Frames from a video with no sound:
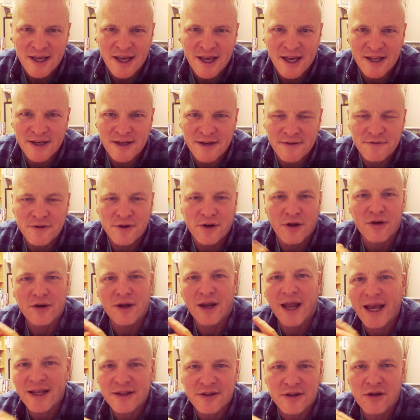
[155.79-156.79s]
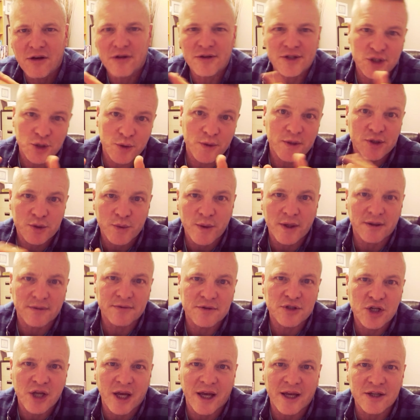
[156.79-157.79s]
And if you don't like the consequence,
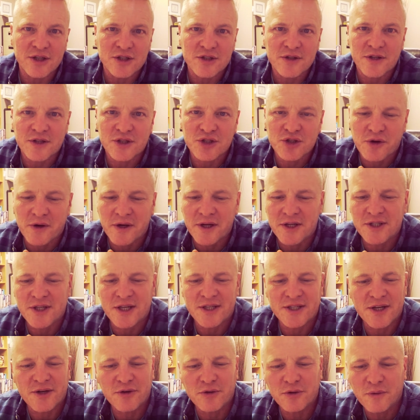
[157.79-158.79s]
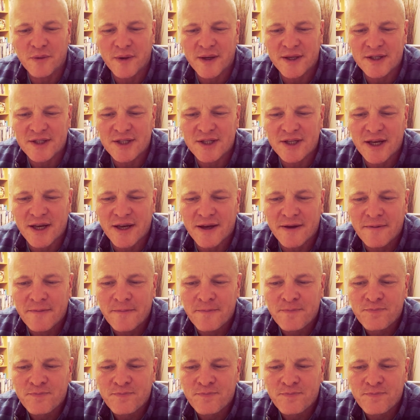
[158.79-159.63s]
well, change the choice, as I always say.